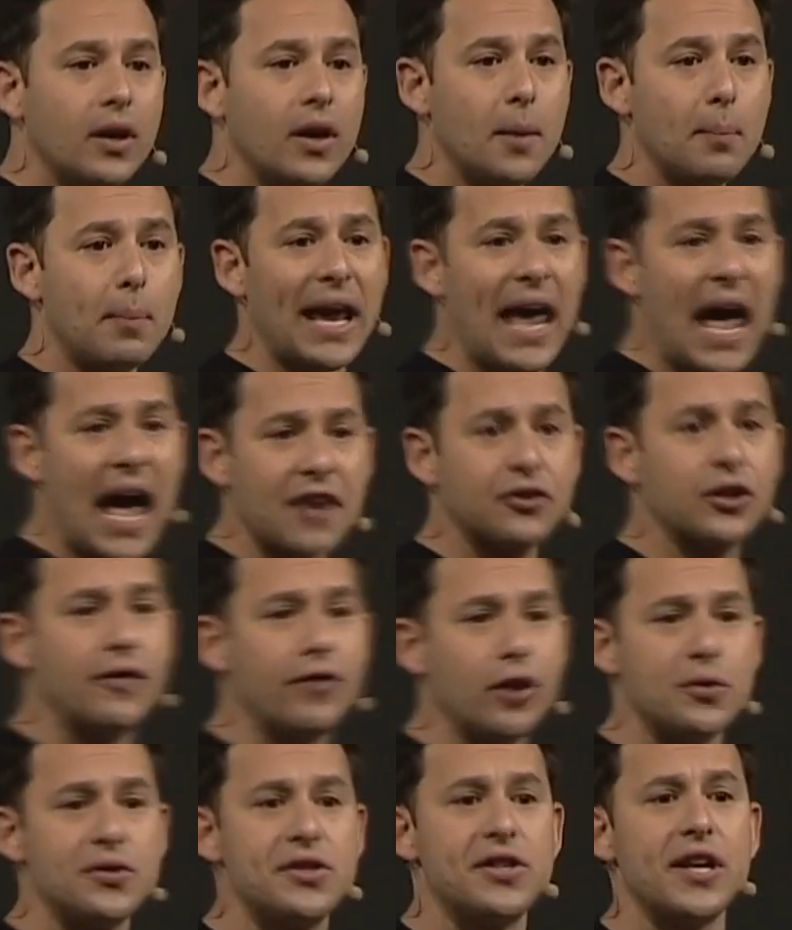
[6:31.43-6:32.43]
My ask of
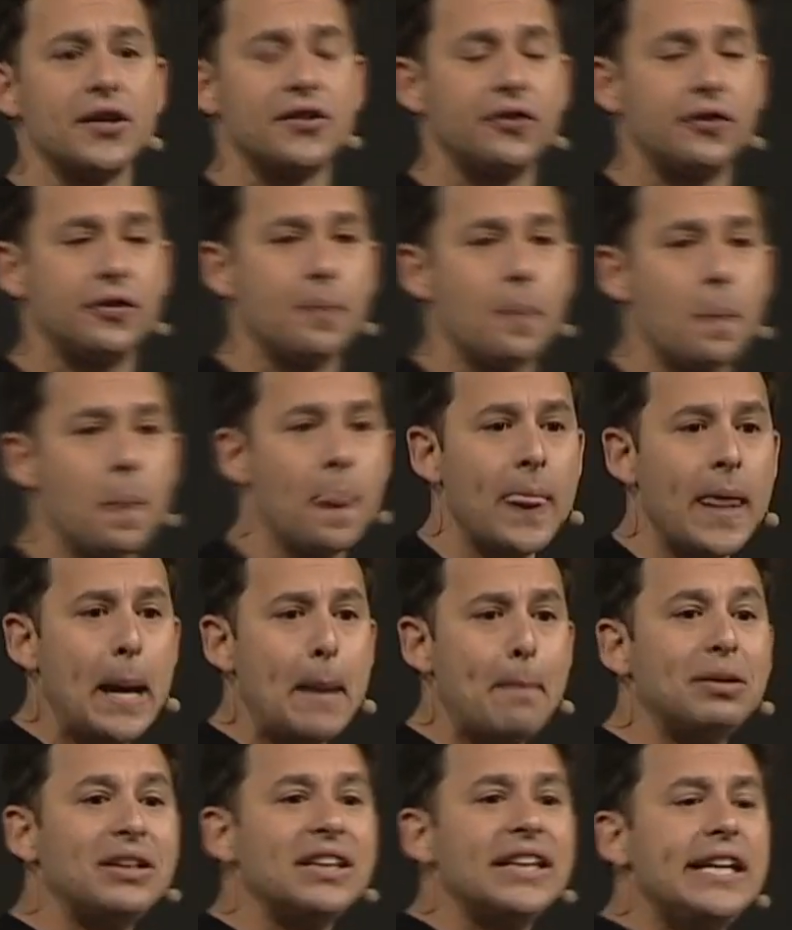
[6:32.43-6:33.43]
you is this:
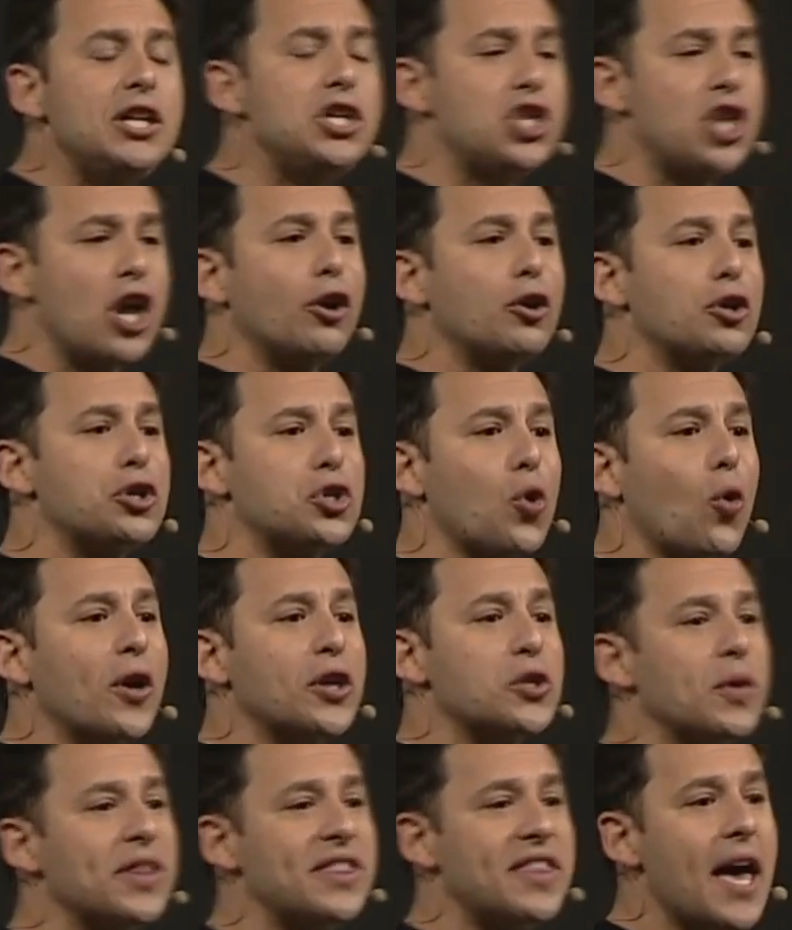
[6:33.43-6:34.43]
please share your
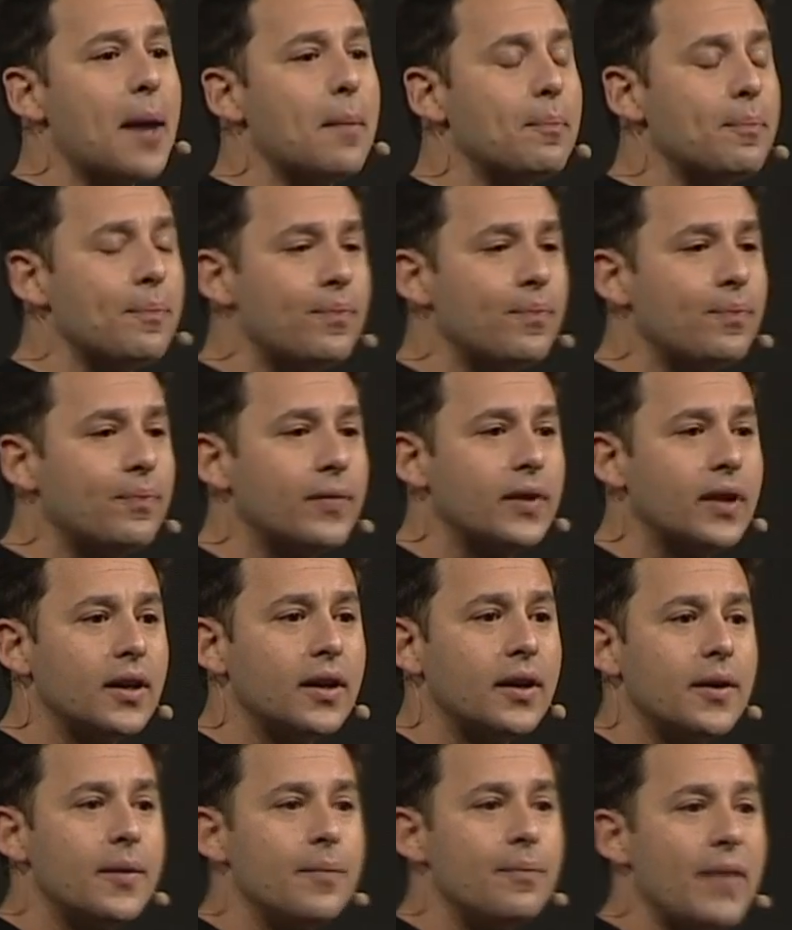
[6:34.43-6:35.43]
stories with them
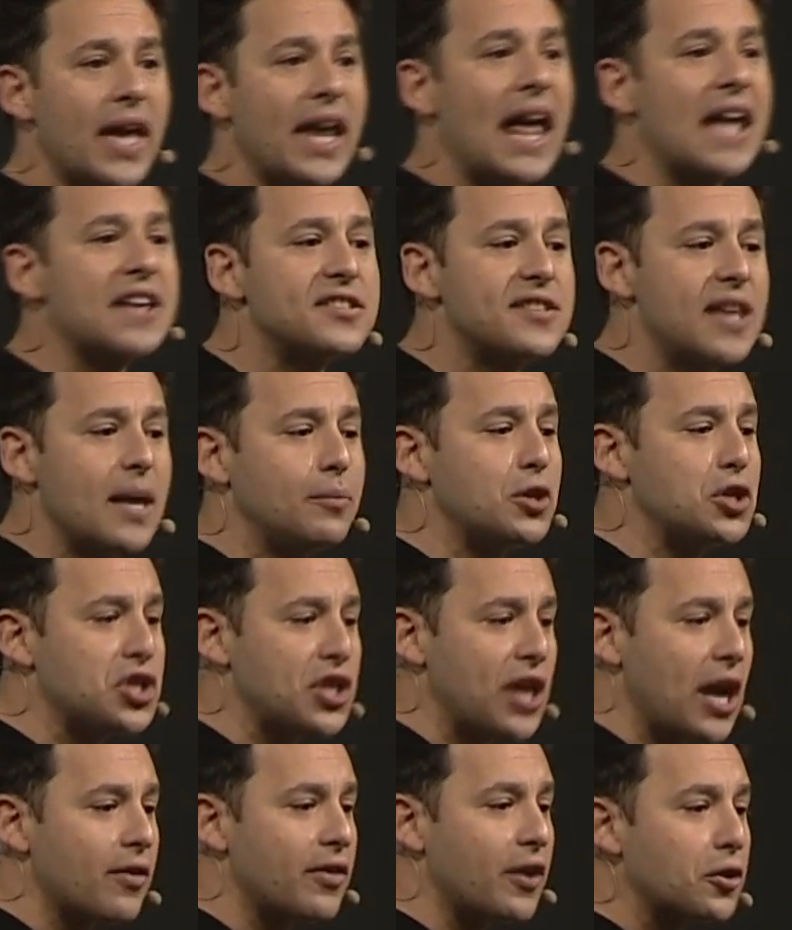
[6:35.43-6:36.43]
and ask them to
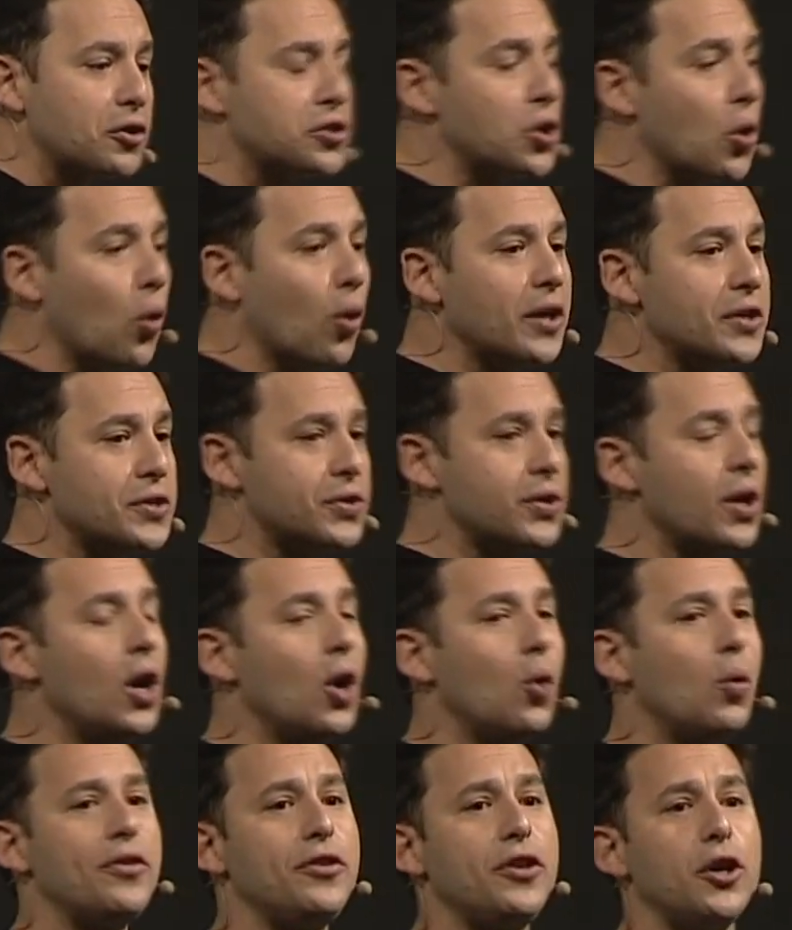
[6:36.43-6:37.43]
share their stories
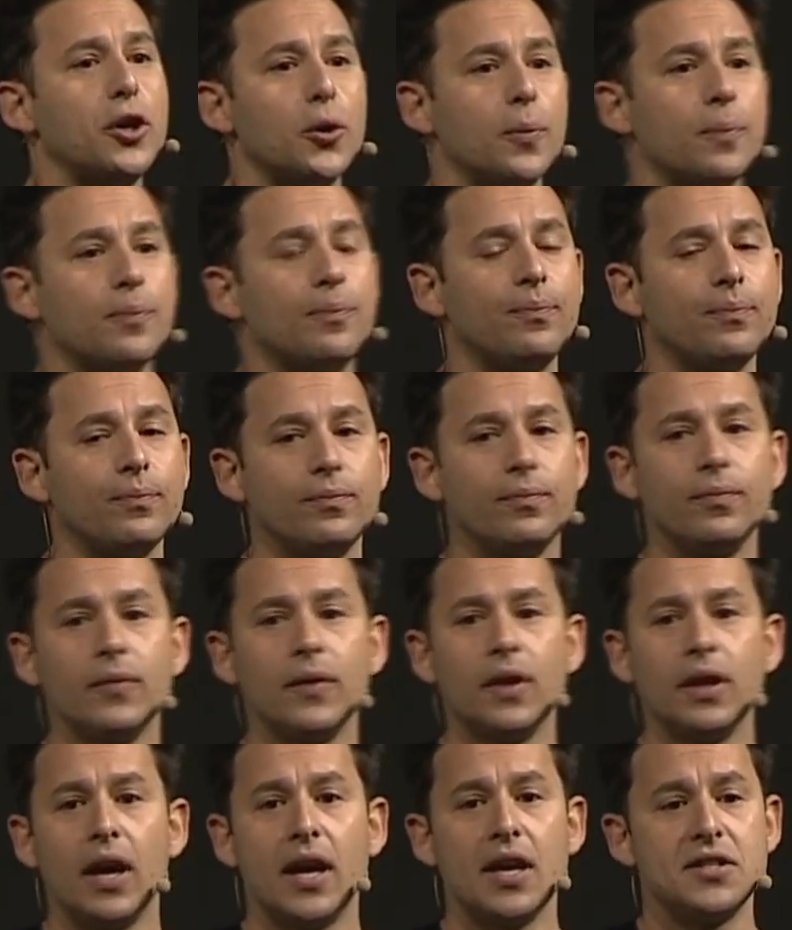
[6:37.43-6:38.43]
with you.
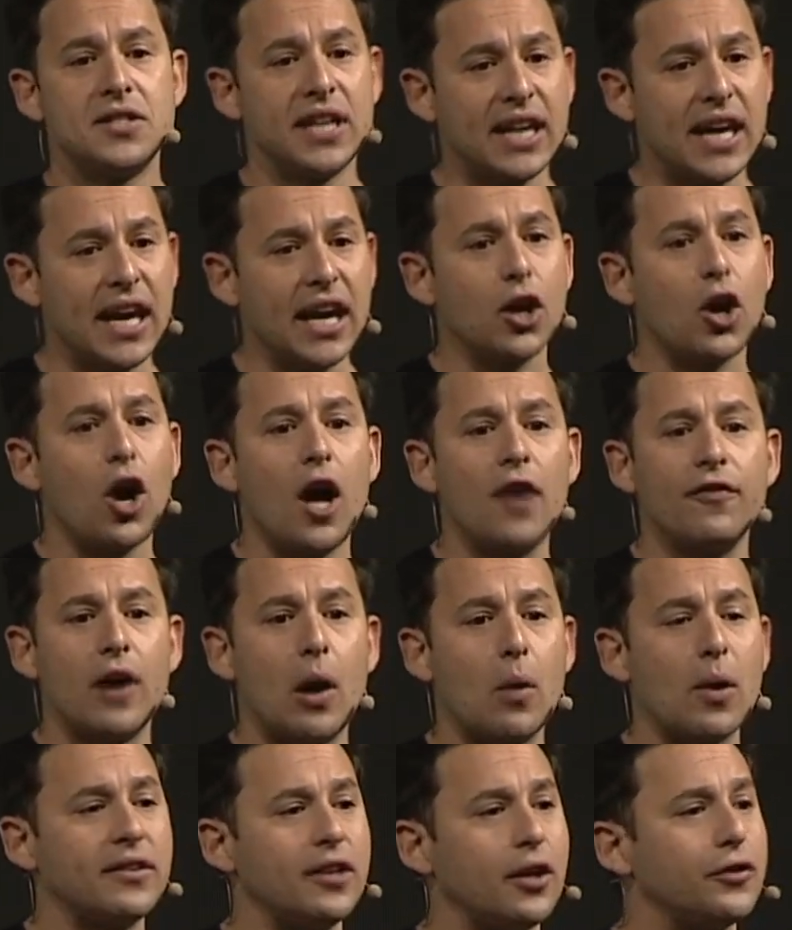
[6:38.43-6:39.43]
To kick it off, I
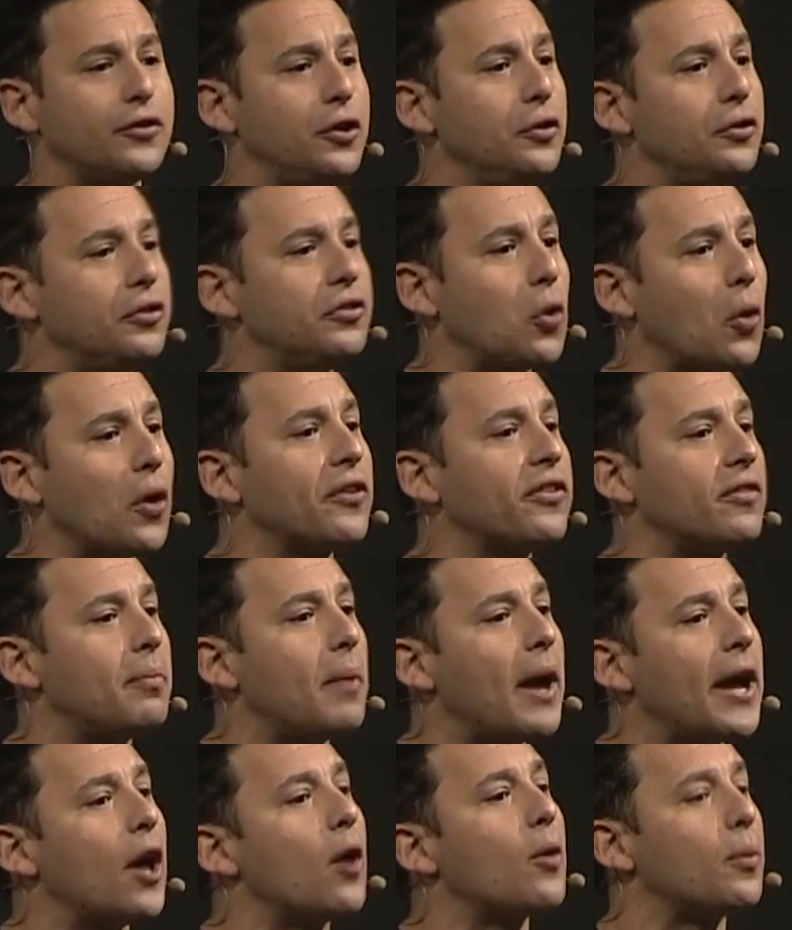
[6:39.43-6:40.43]
want to tell two stories of
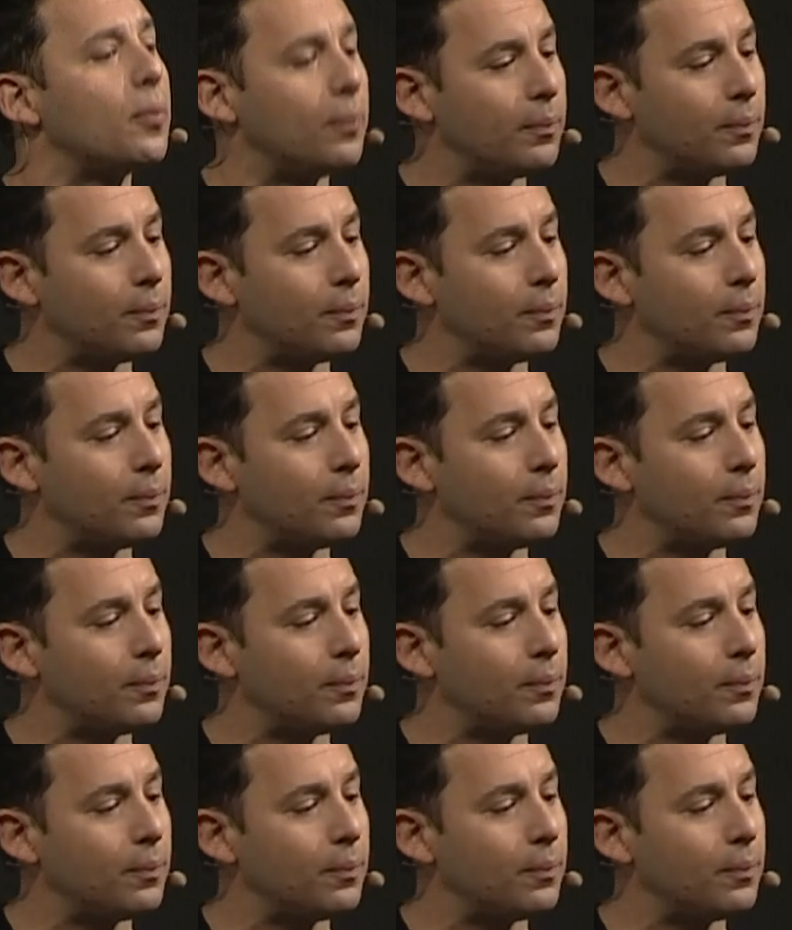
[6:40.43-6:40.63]
my own.